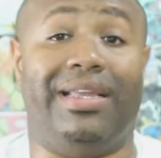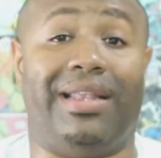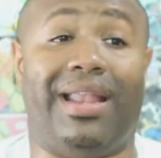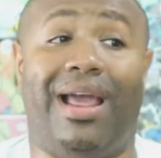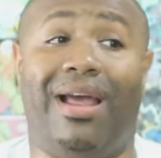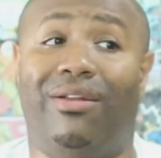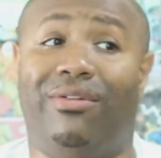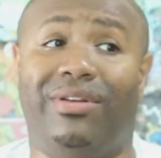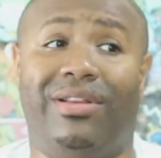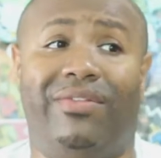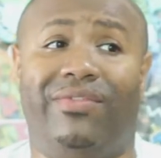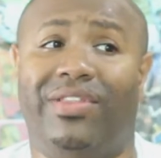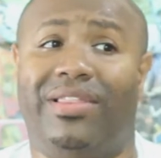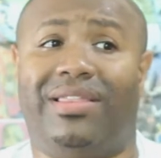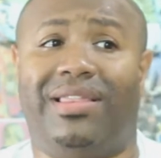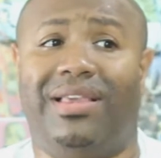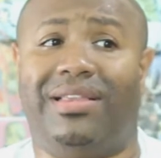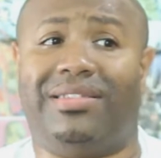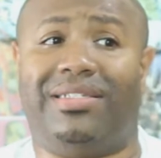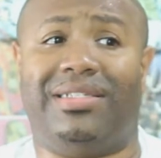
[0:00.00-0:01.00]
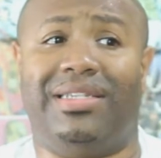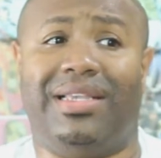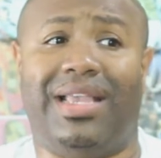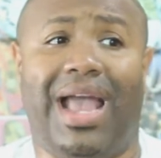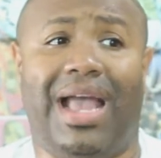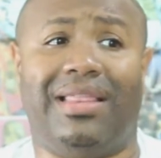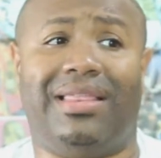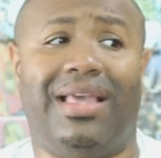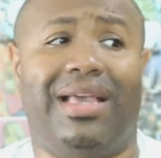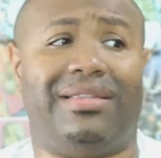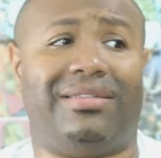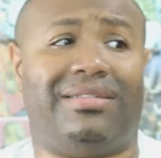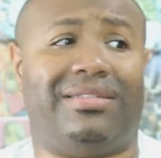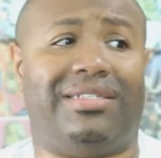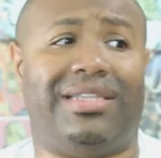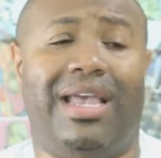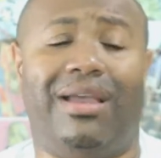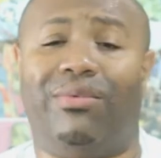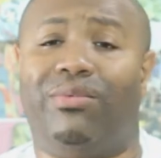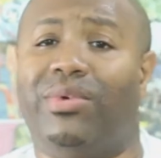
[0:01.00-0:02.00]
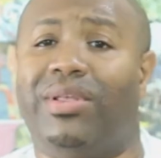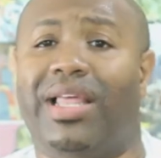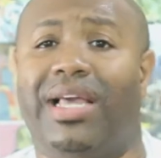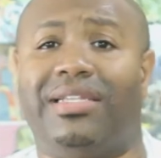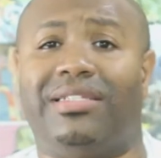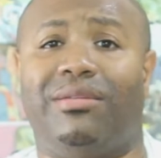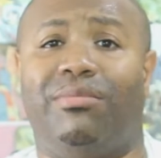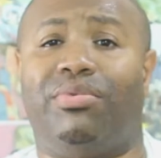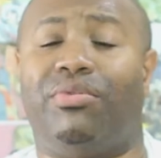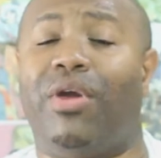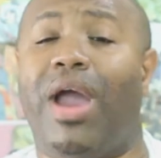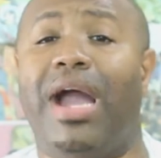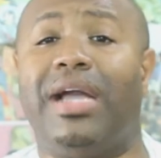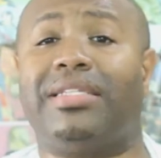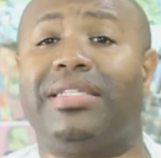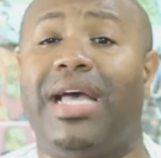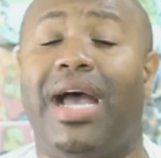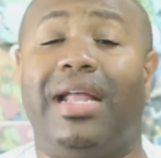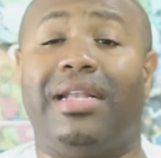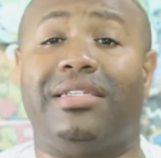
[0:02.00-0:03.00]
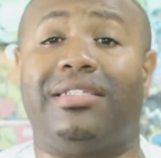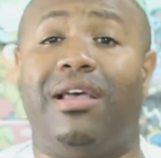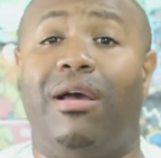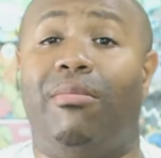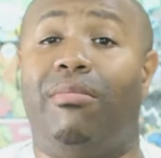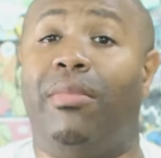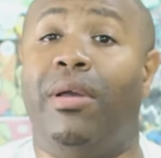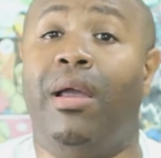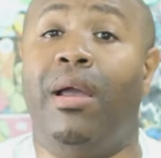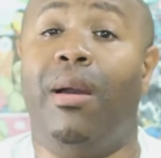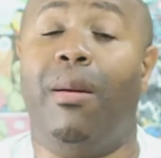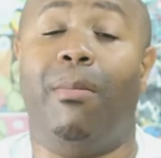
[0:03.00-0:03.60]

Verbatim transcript: And I don't even think she got that checked with like some peroxide or something,